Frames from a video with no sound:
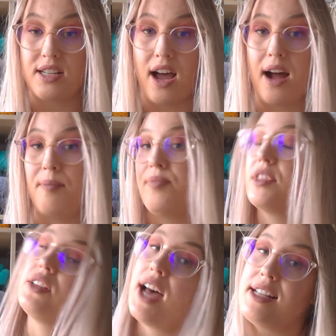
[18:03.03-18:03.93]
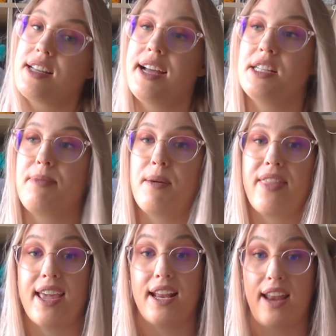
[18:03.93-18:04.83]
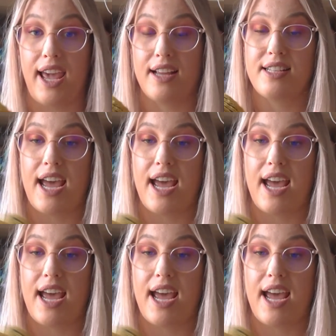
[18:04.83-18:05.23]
the light side to be where they connect.